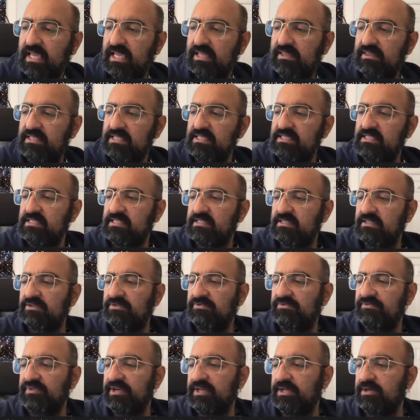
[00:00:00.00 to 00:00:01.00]
and this is a
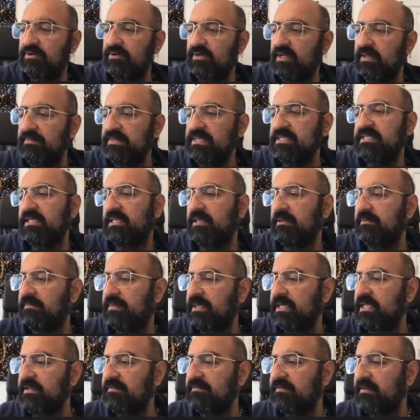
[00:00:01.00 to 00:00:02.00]
real limiting
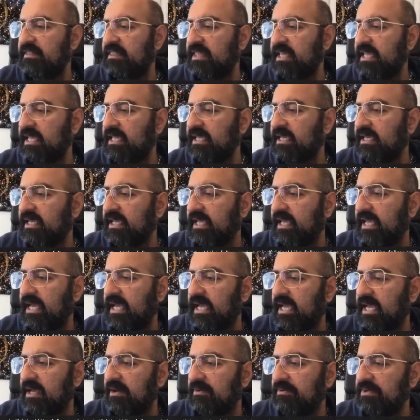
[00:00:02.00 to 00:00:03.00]
belief, I think,
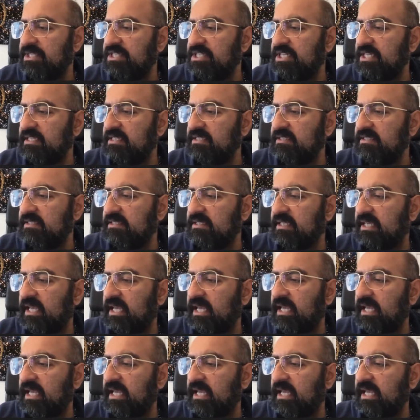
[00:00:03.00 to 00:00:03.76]
which is,